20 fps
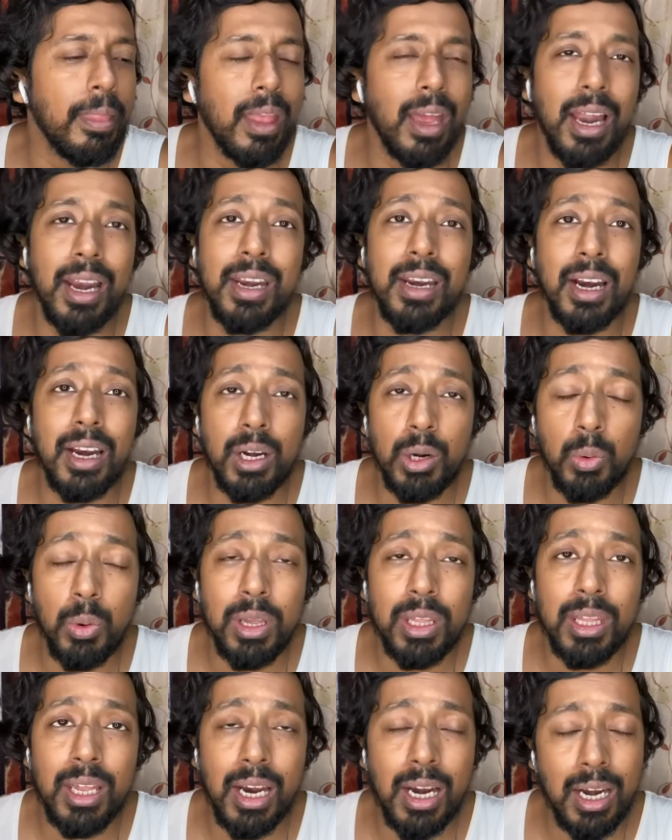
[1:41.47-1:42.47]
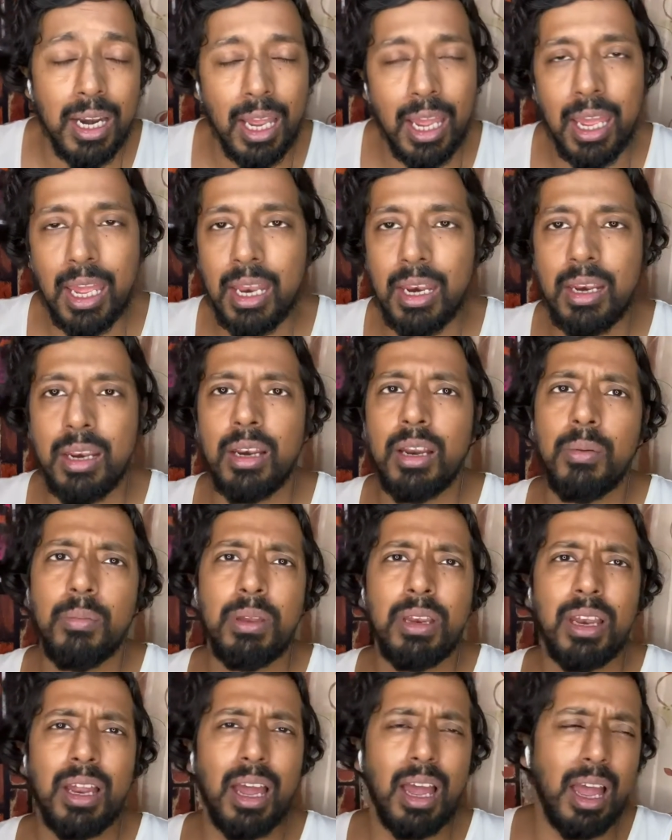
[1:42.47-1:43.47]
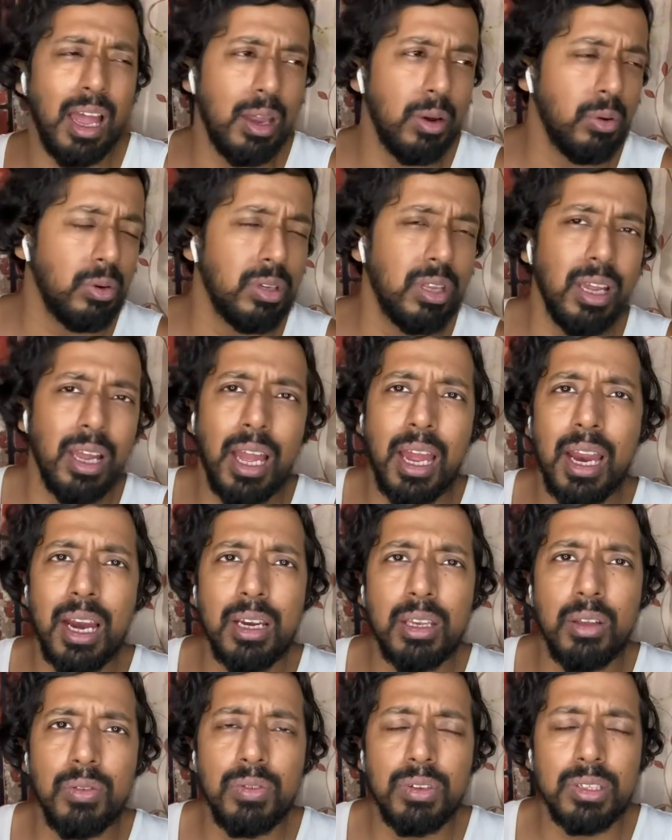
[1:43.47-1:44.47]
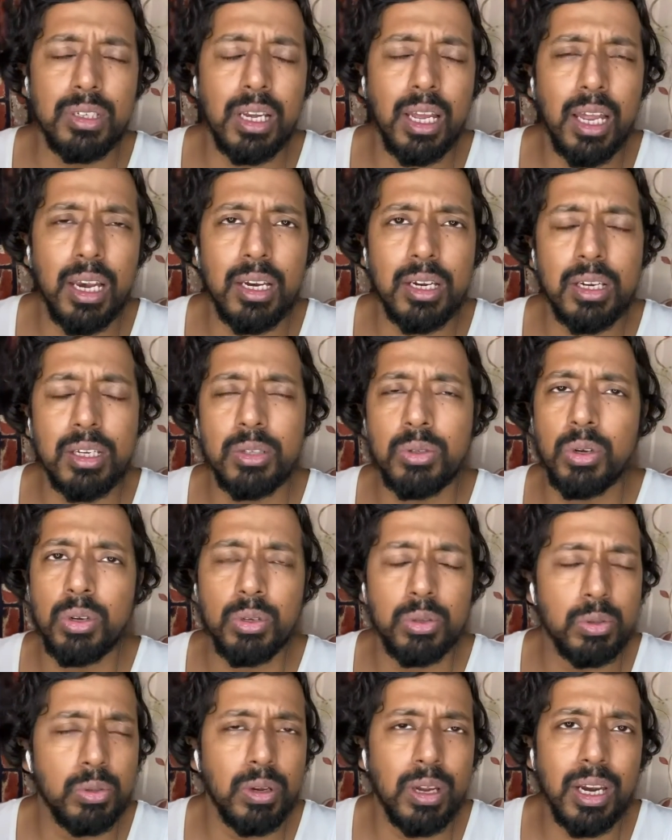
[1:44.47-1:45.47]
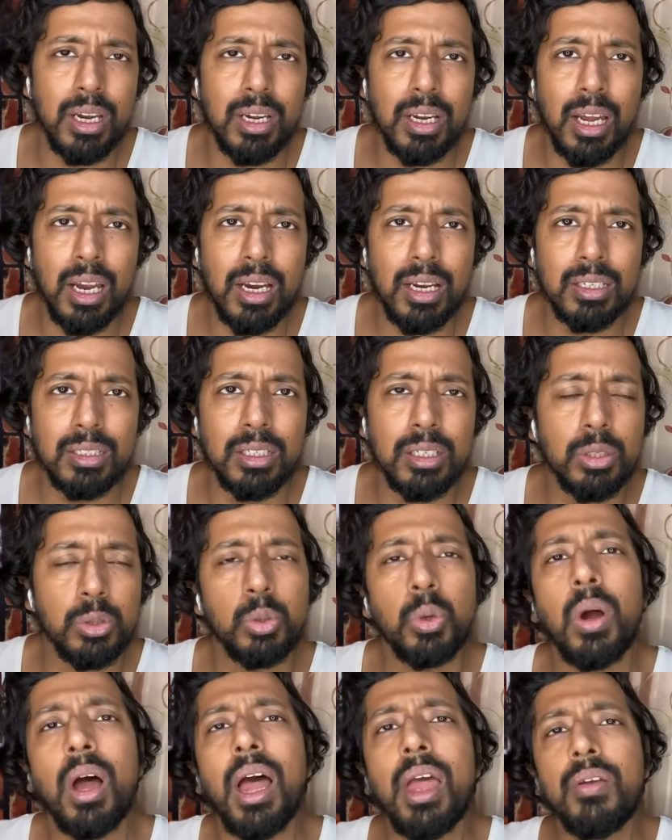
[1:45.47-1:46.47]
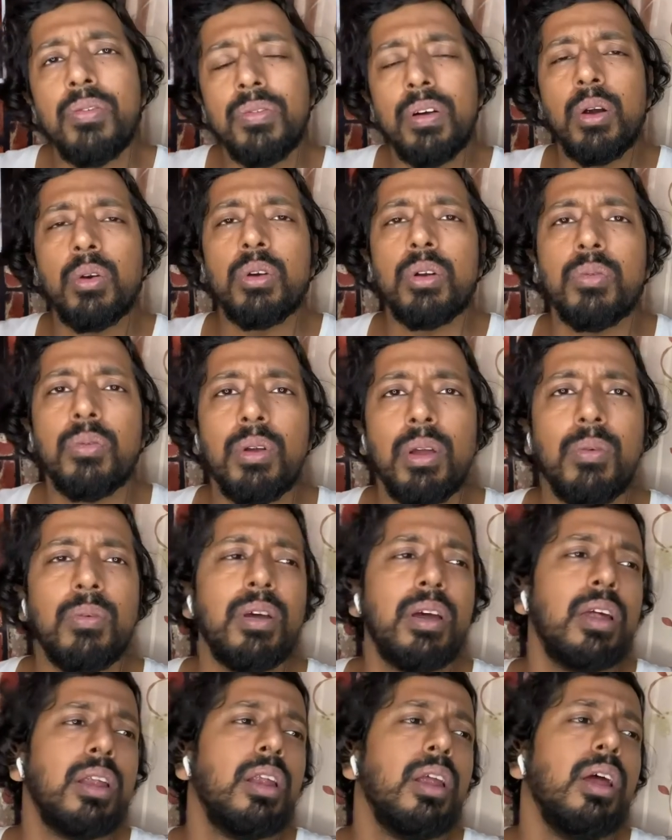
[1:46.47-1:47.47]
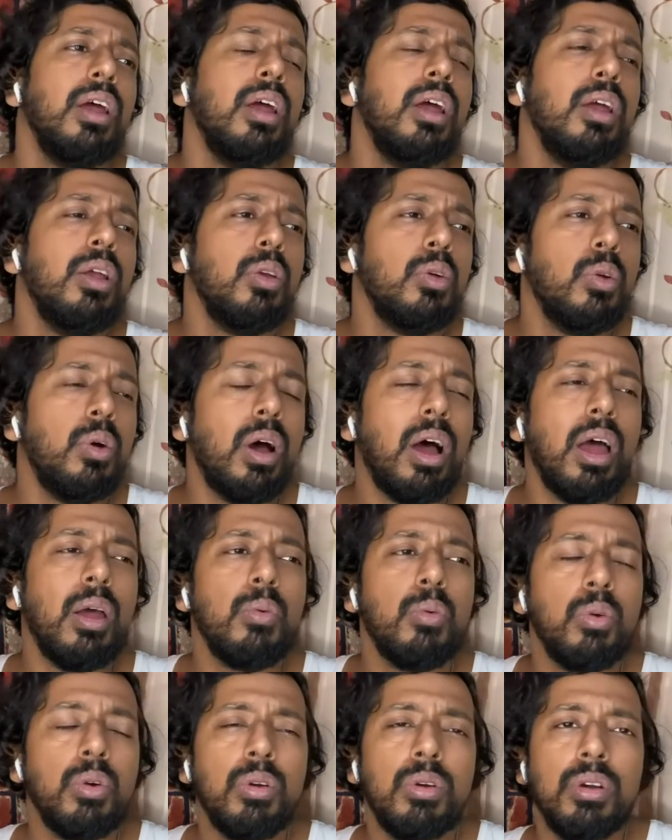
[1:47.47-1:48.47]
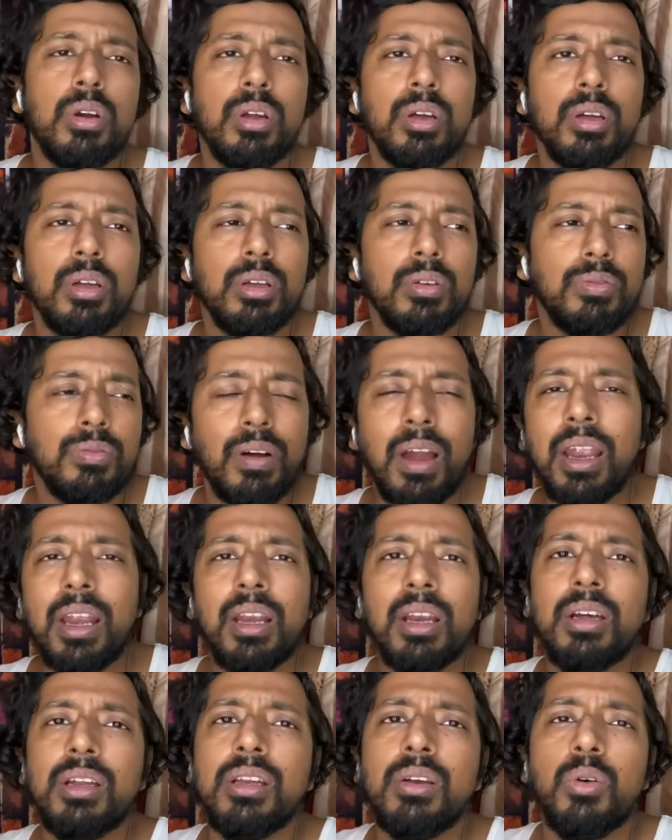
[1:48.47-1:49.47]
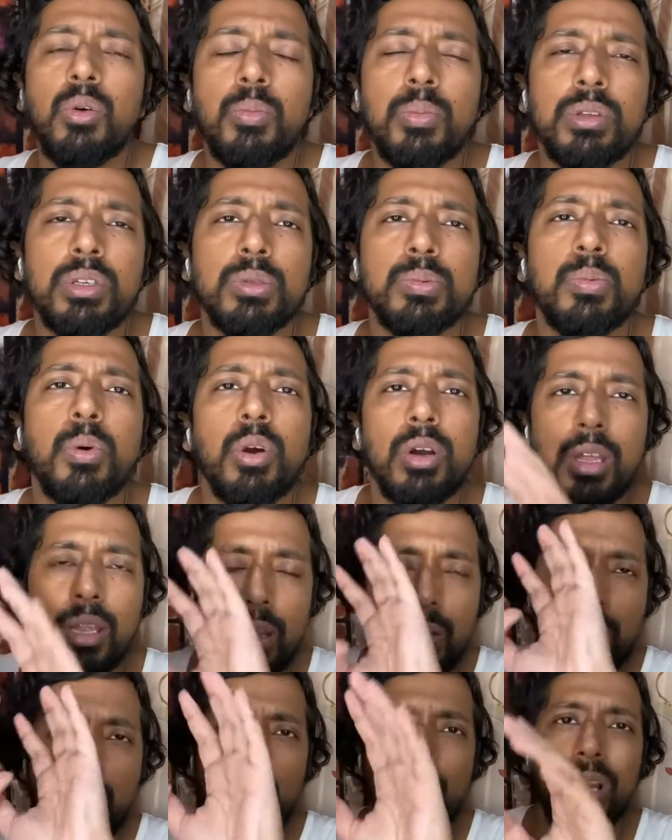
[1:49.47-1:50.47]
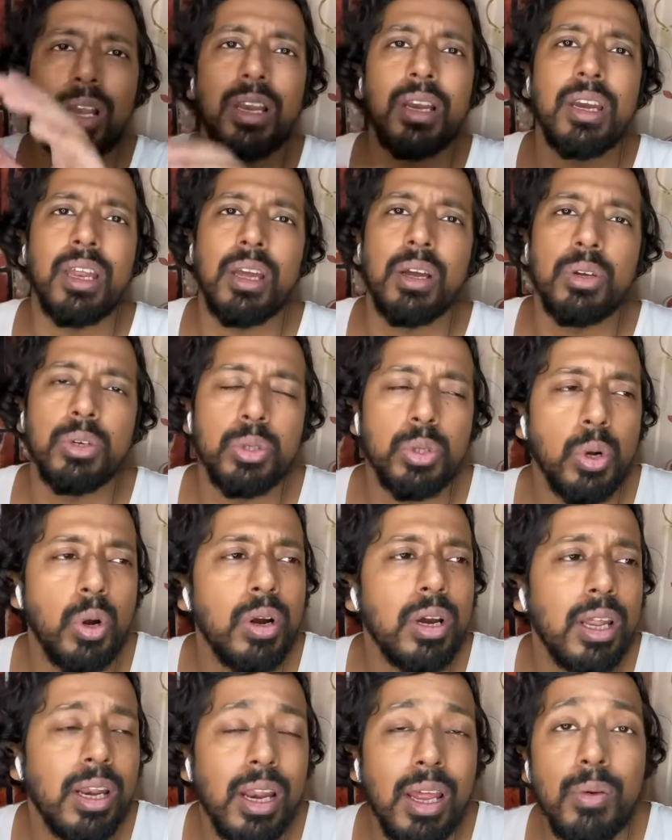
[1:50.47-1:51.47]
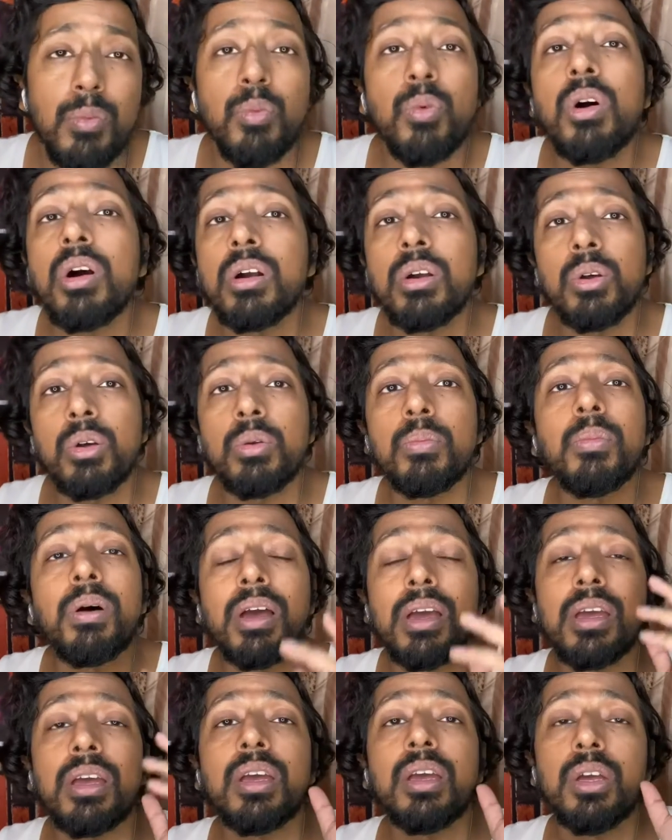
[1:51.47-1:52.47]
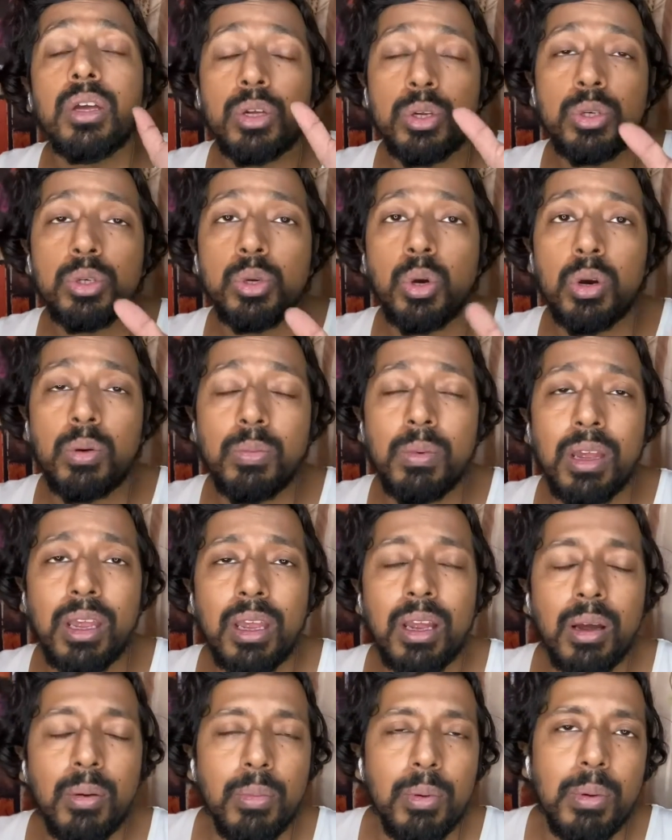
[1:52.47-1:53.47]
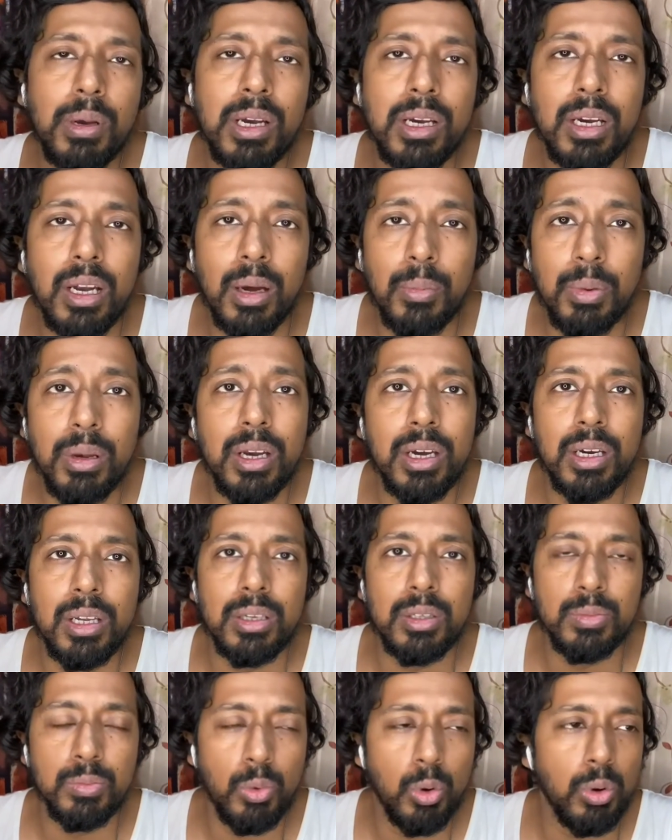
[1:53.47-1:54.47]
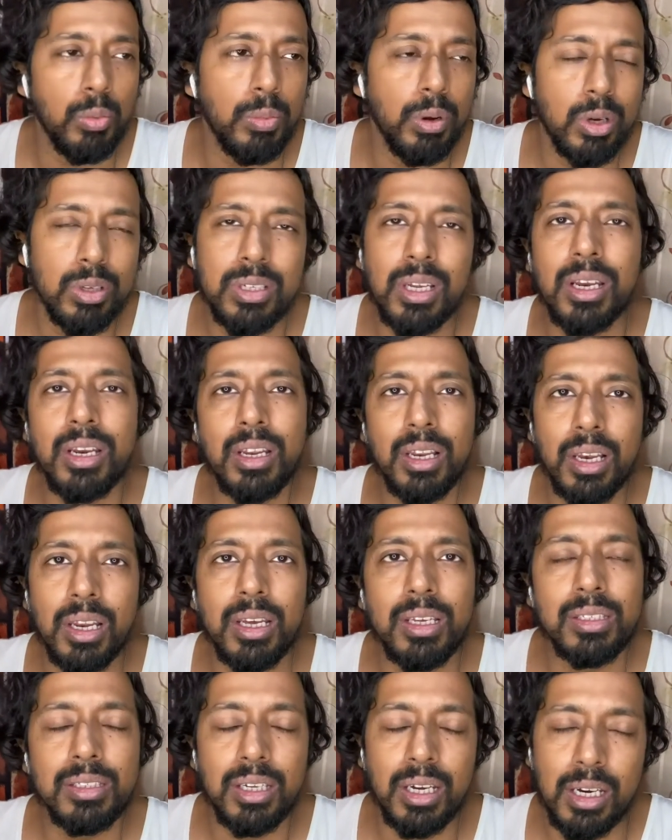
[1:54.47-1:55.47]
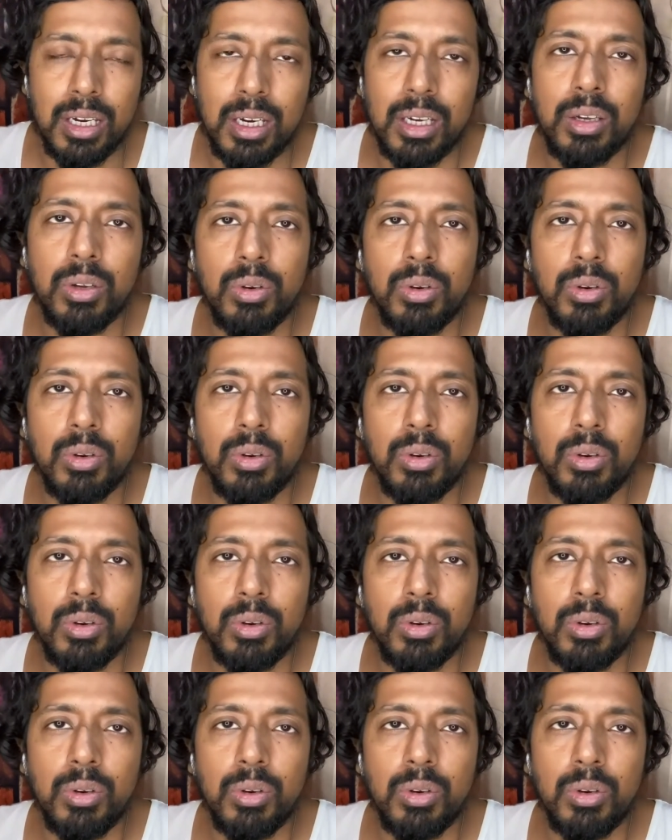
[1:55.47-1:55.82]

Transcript: I tried doing that, and I mean, I don't think I had the physicality, so I used to get tired, etc. So I found a way where, I would find an open spot and I would quickly take a shot, and I worked on my shot making abilities more, because I realized that,